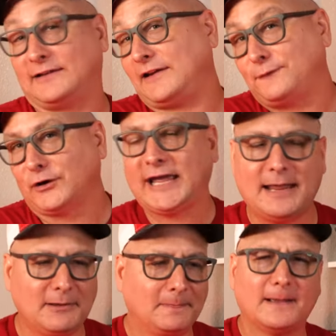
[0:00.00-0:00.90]
say for
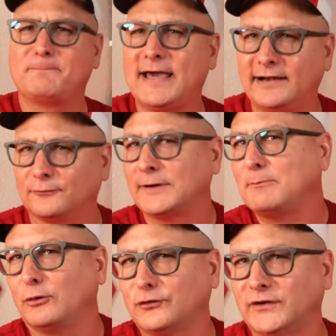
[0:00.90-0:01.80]
gaming, competitive,
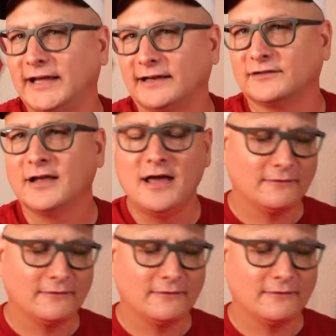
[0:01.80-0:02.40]
Rainbow Six,